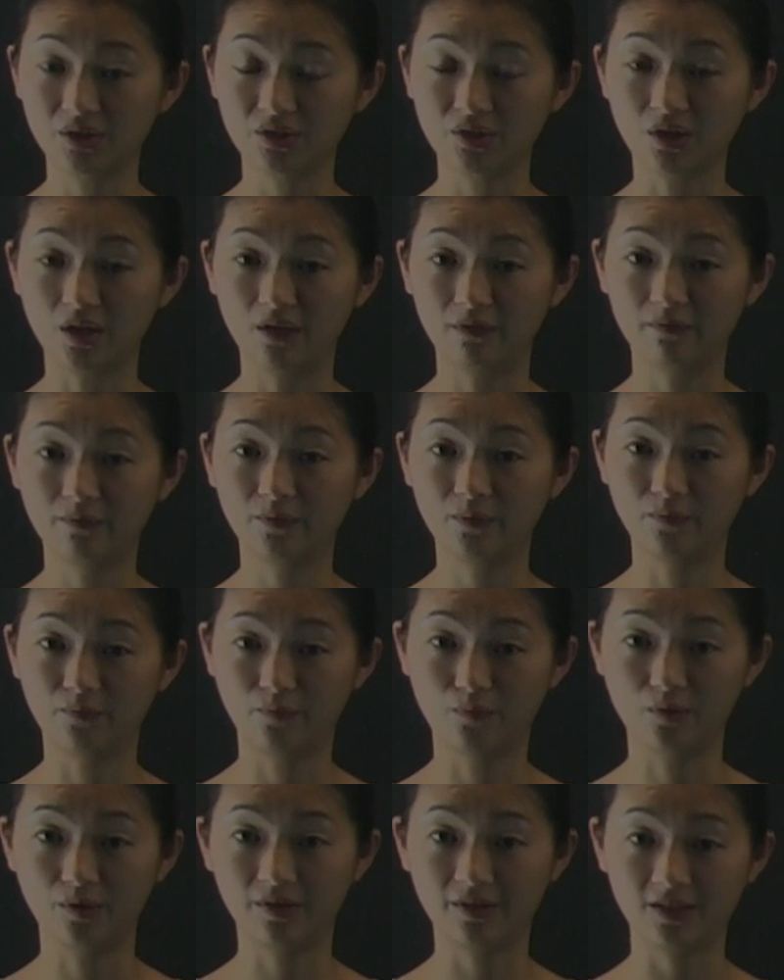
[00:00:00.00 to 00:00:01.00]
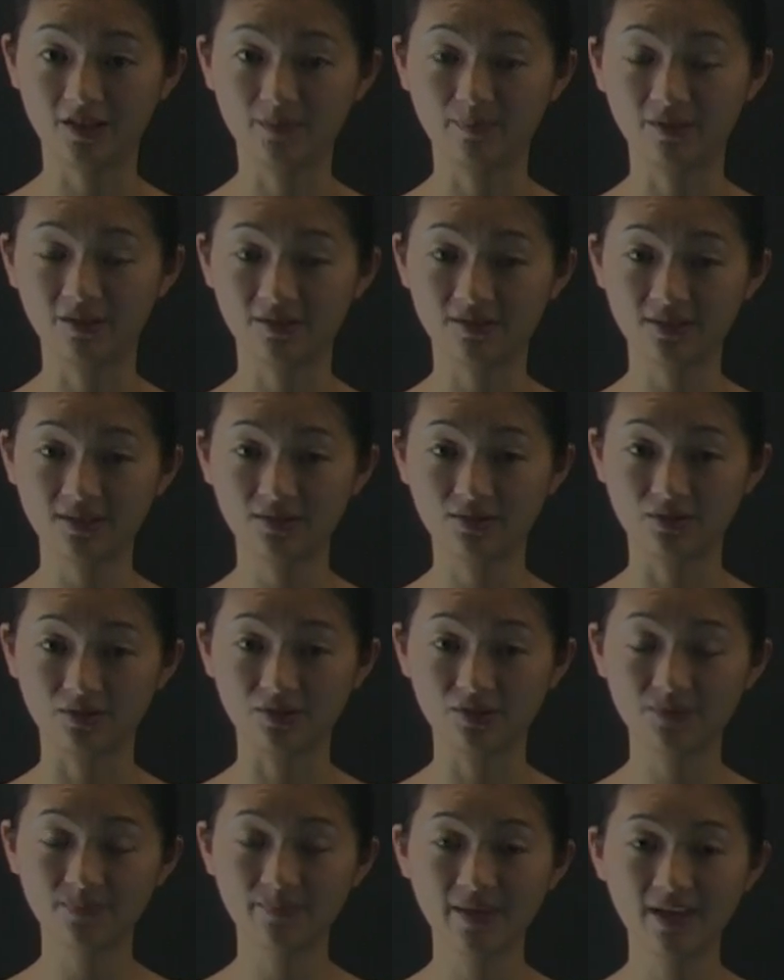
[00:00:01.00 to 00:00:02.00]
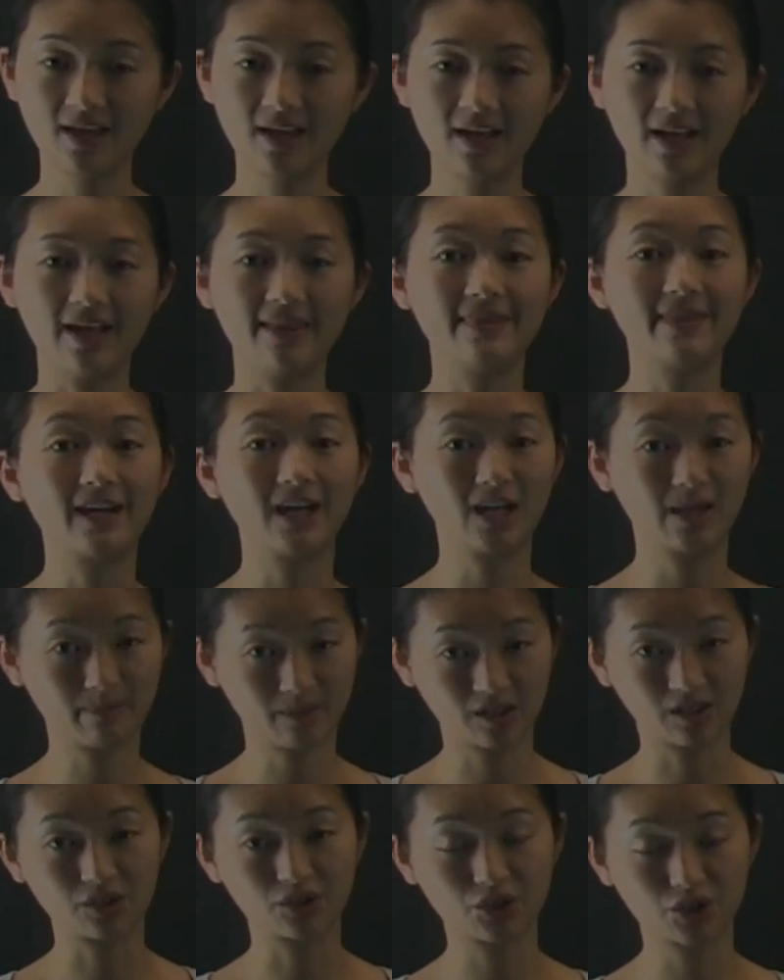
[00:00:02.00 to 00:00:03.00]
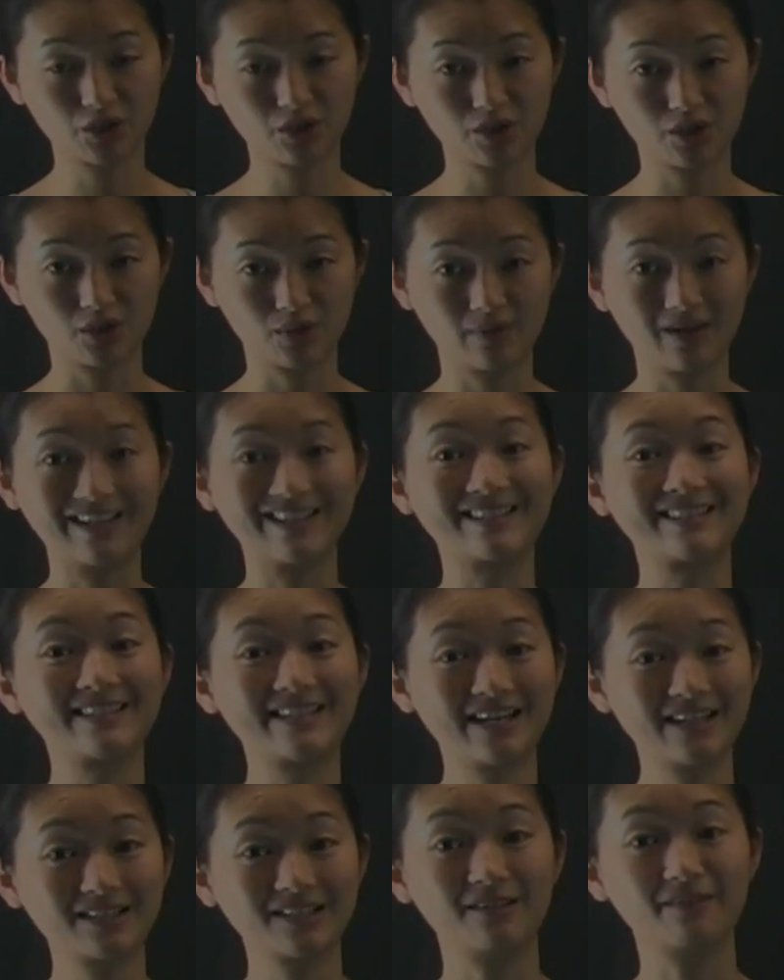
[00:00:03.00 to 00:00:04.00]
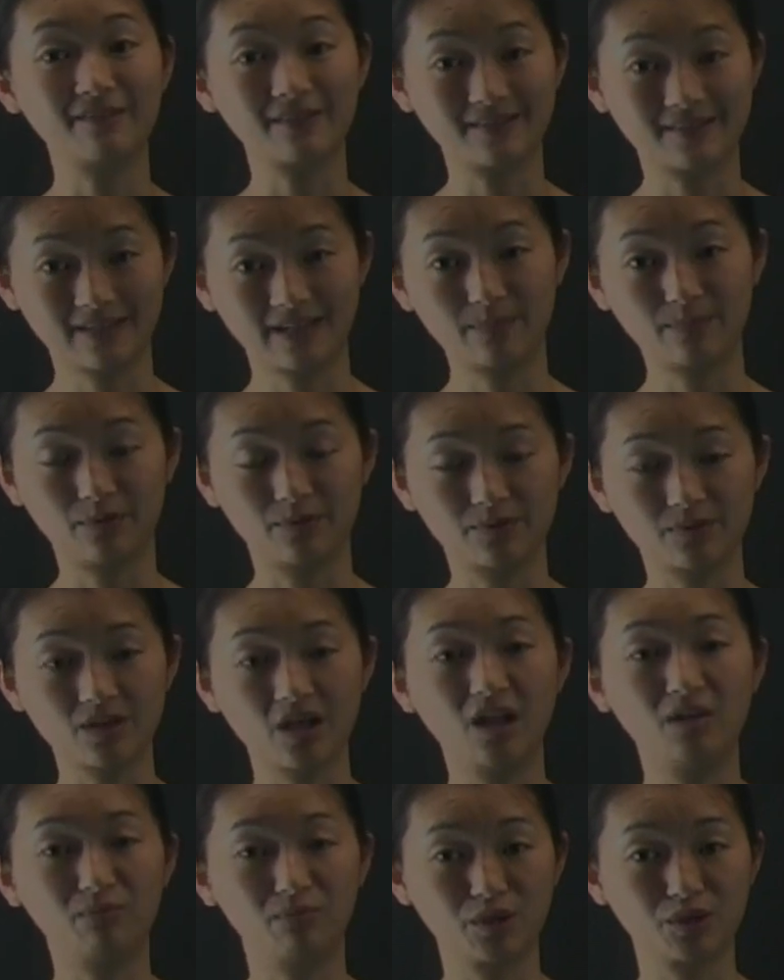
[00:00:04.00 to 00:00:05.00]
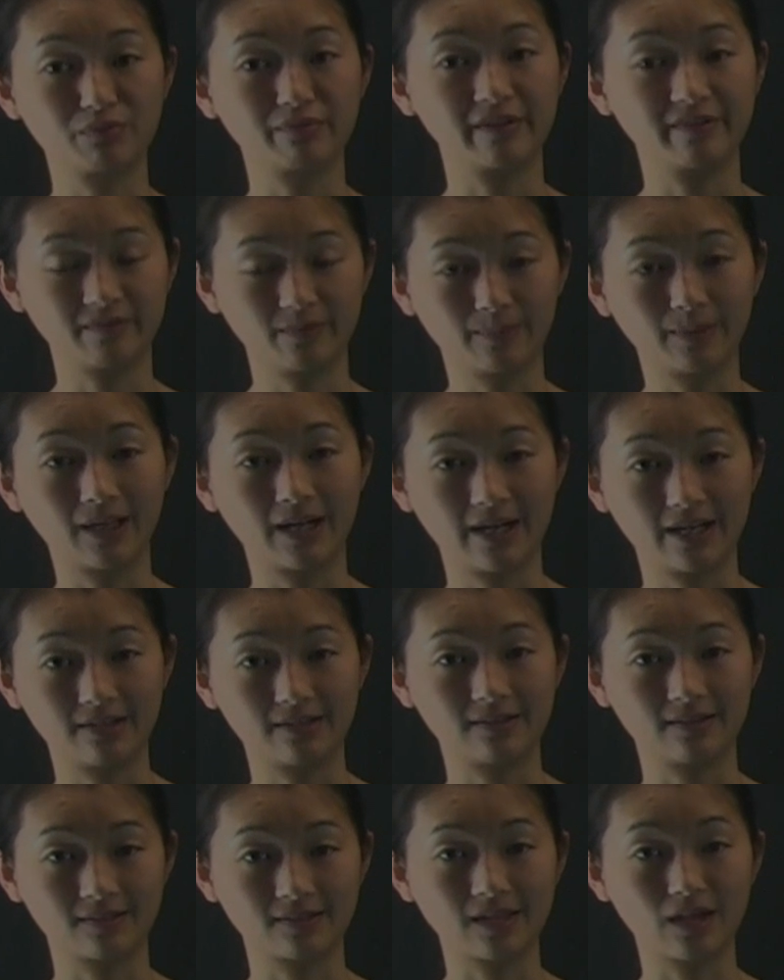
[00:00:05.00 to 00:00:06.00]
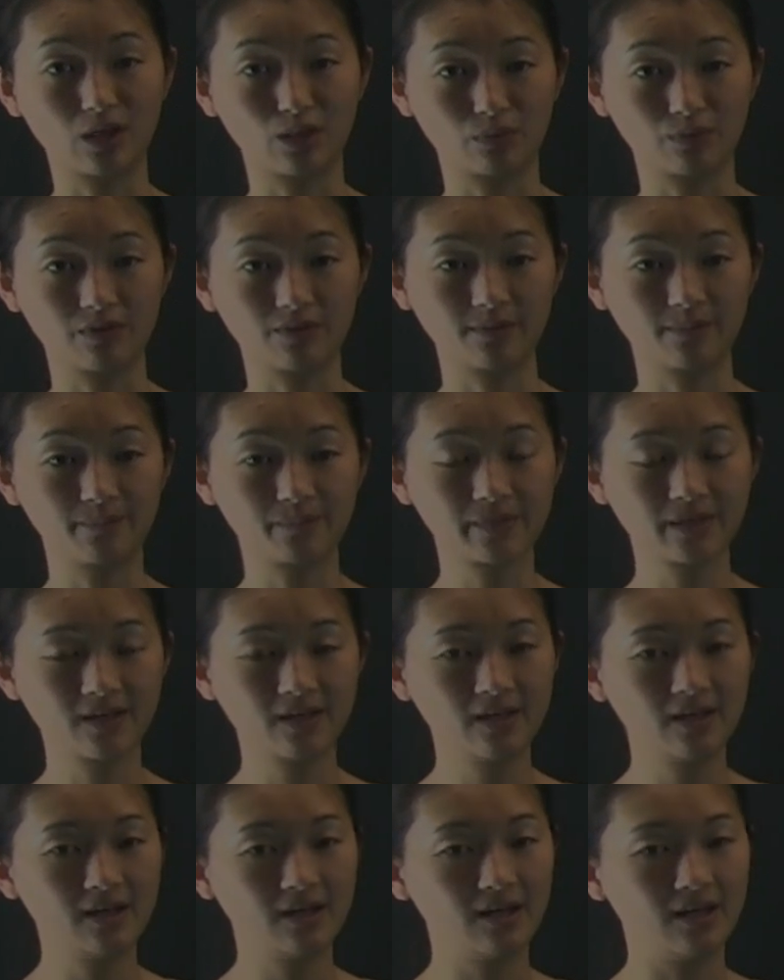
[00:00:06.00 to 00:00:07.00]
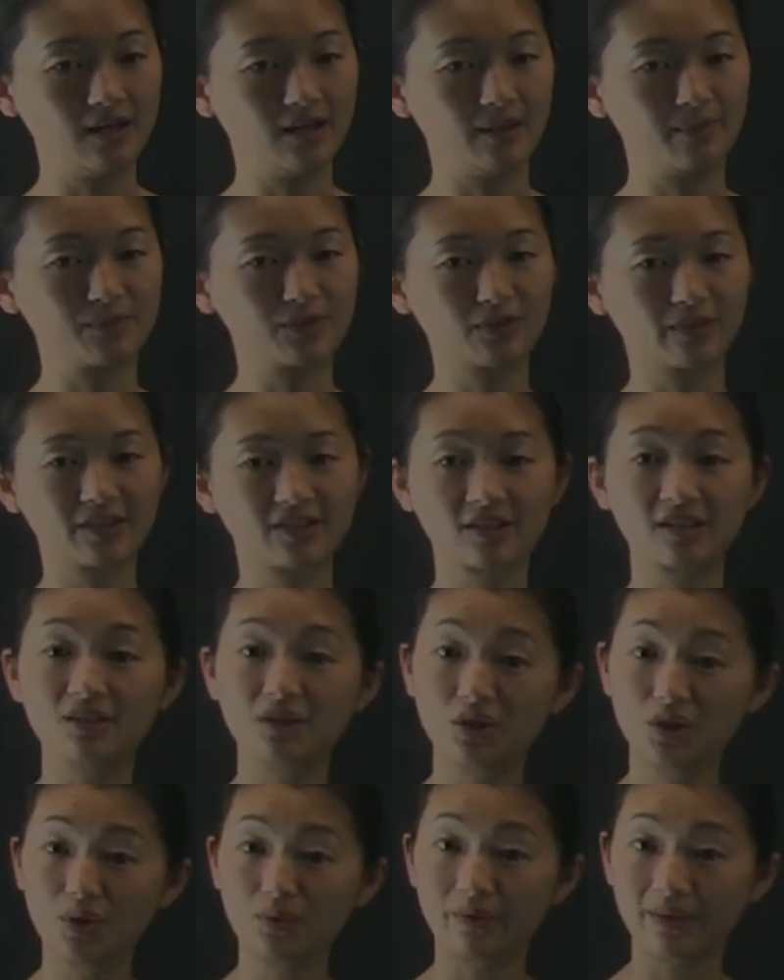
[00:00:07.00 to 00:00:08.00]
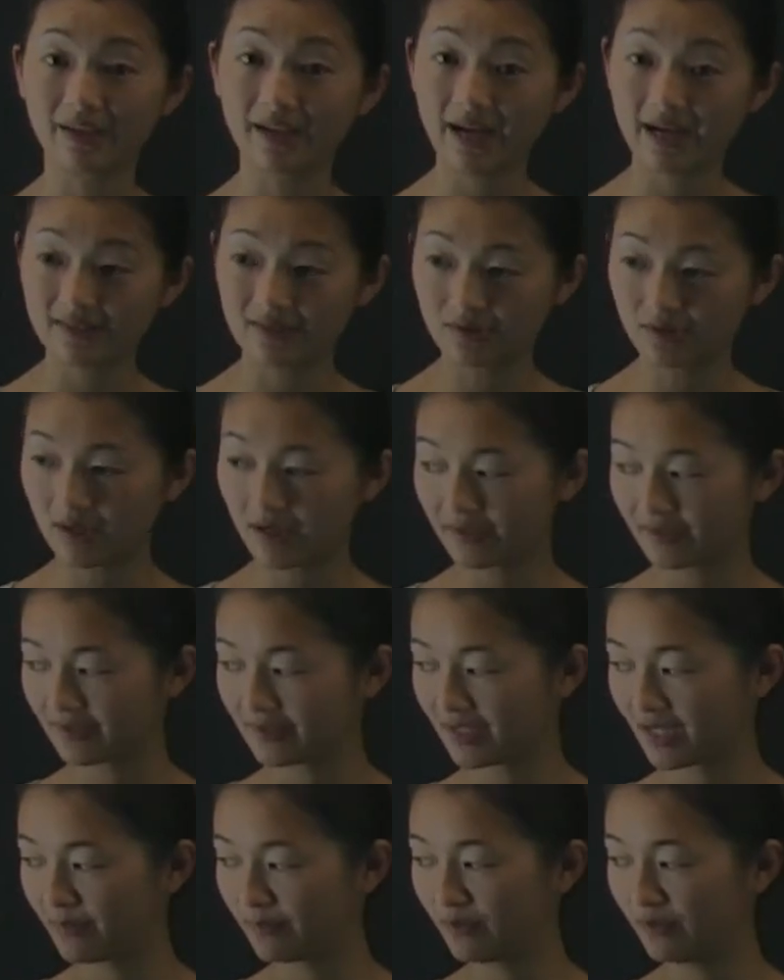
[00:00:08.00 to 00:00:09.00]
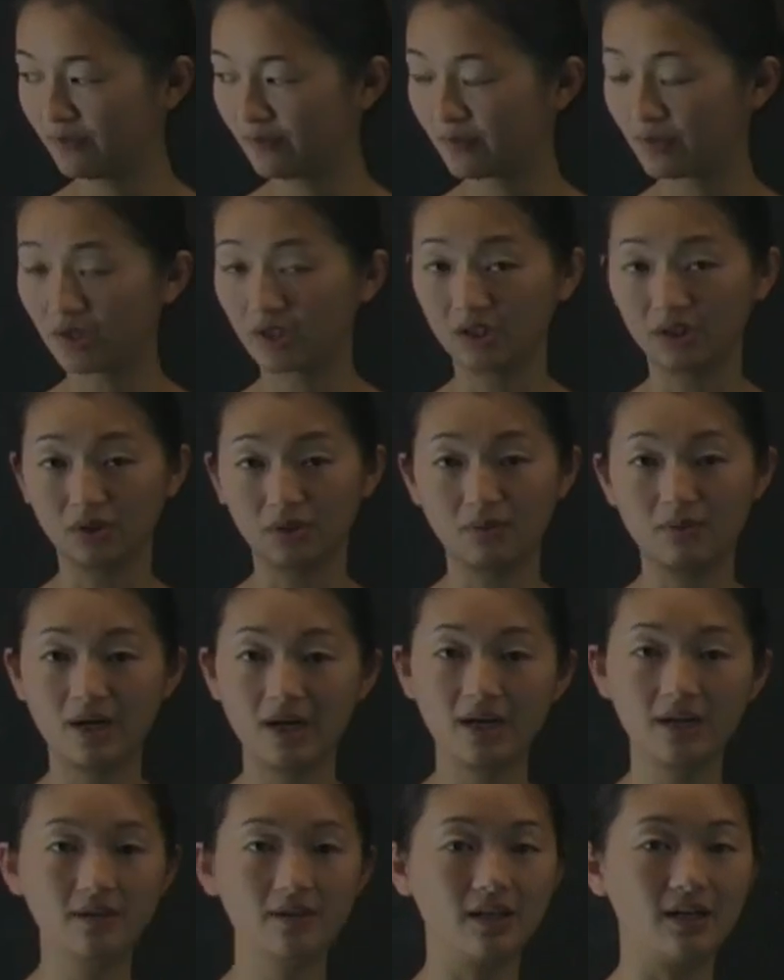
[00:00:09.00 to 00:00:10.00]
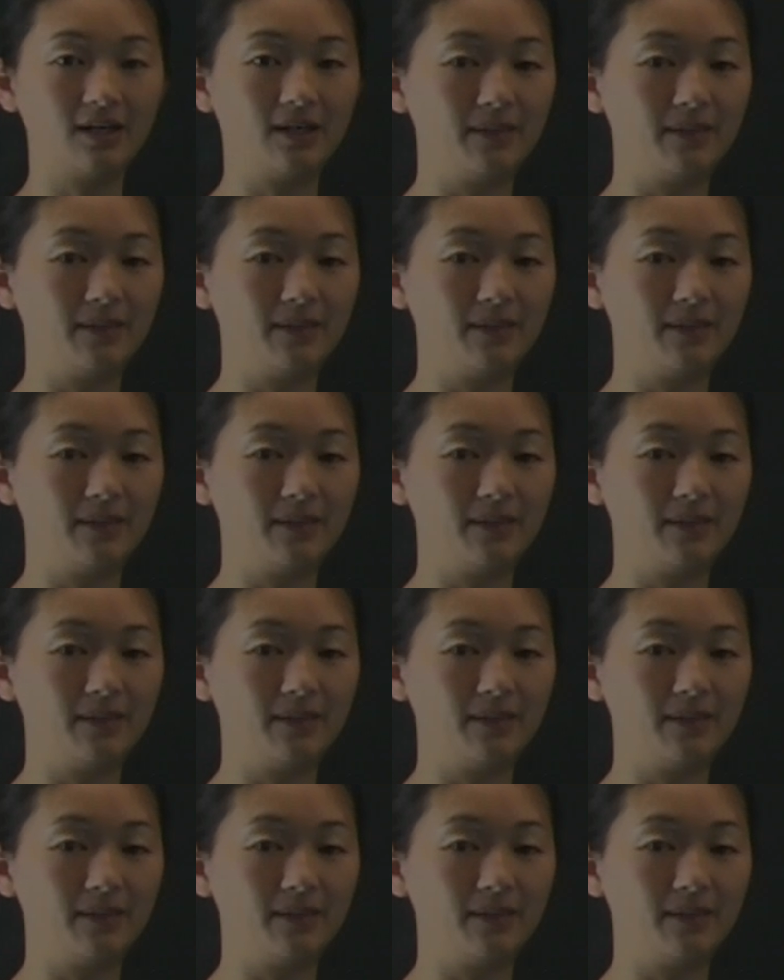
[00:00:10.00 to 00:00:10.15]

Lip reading: to solve for these sparse sensors. And then I'm going to show you a set of examples on which we've applied this algorithm. So let's continue with the cats and dogs example for a little while.